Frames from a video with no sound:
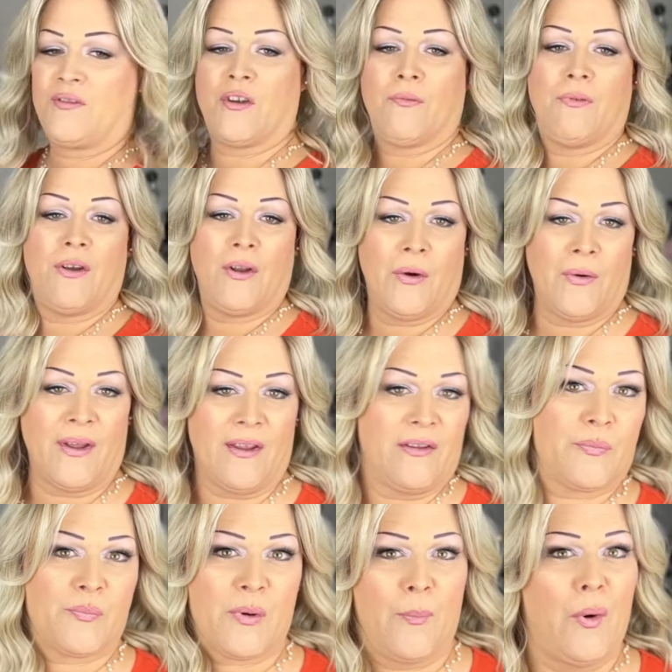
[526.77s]
Jon Renau is
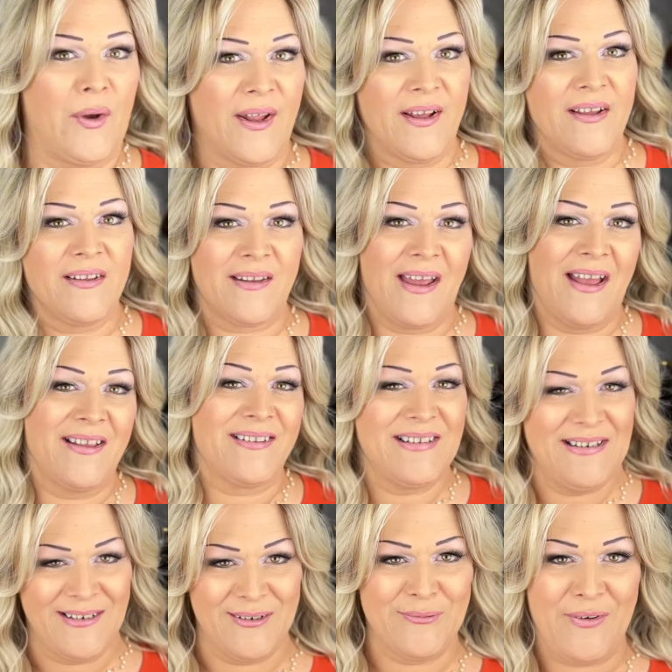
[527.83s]
promoting it as
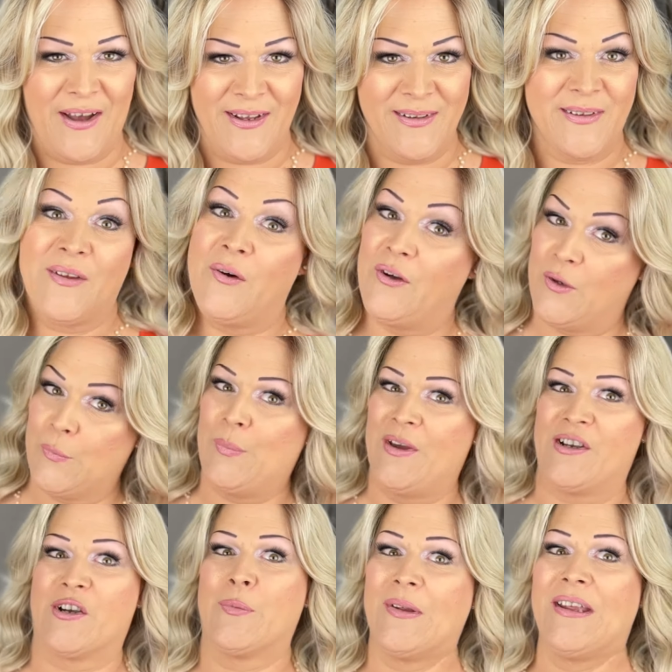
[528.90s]
heat-defined, so it
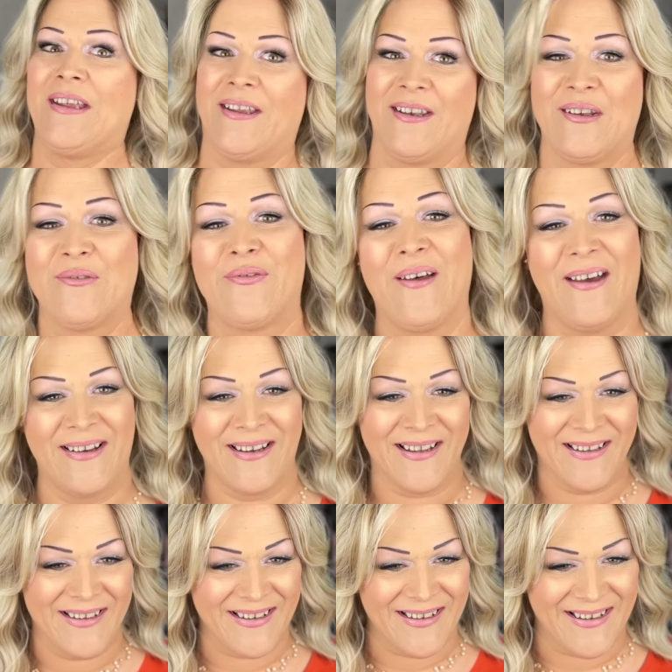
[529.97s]
better be heat-defined.
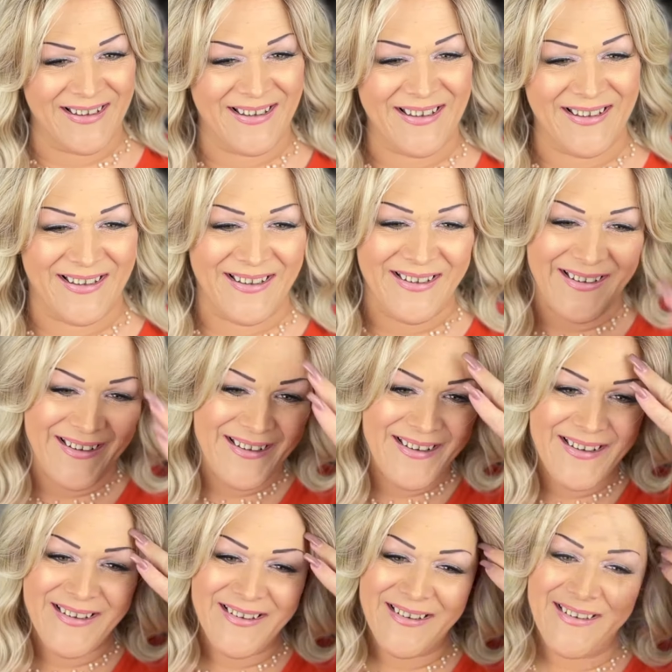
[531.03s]

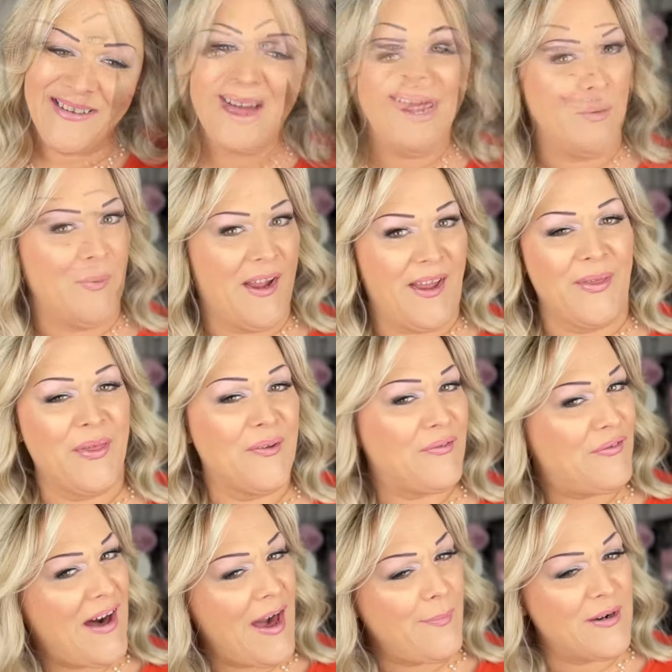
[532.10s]
Anyway, the
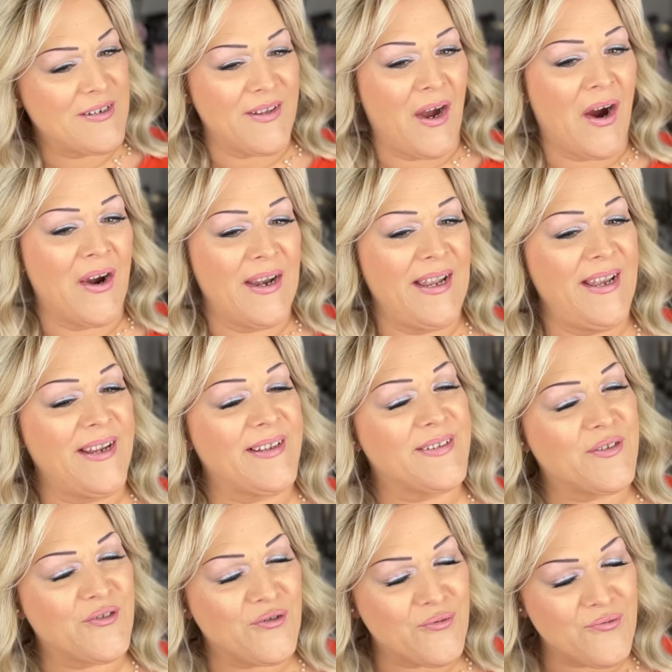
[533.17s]
fibers are
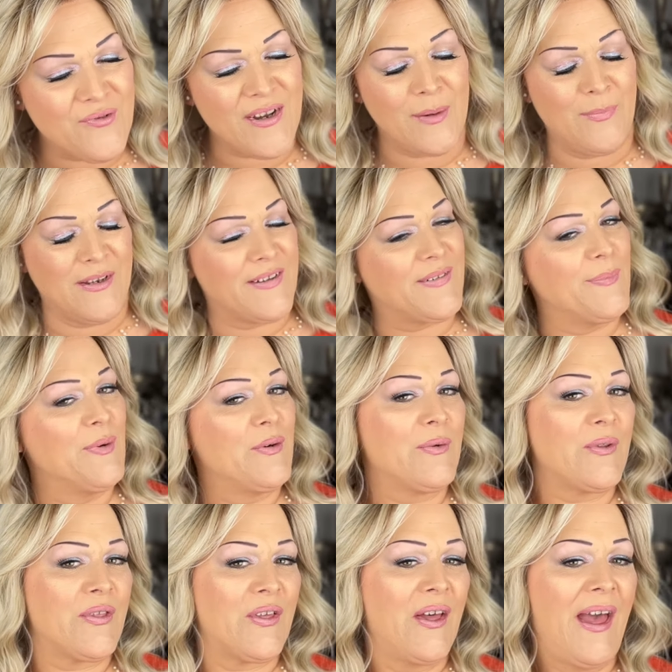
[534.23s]
extremely
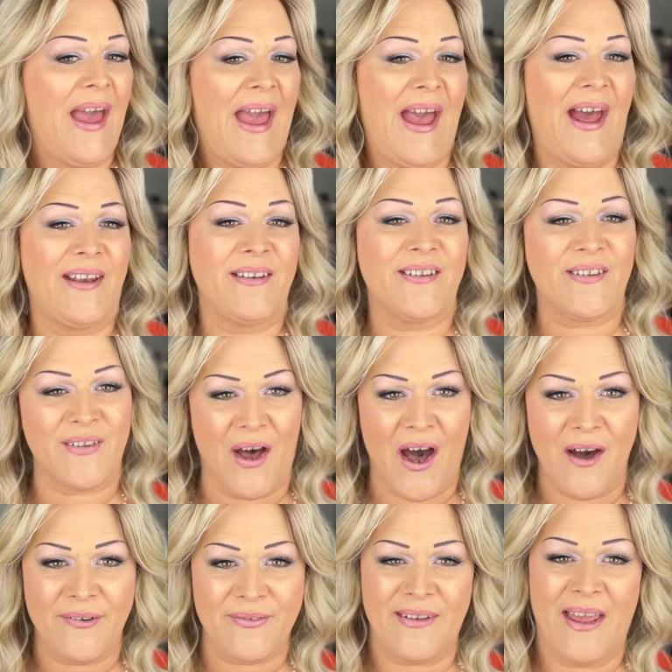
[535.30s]
smooth and
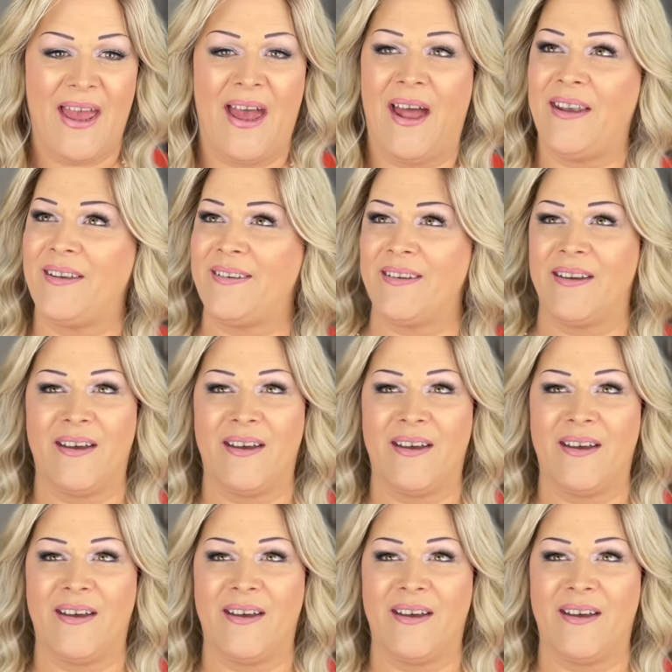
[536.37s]
soft, and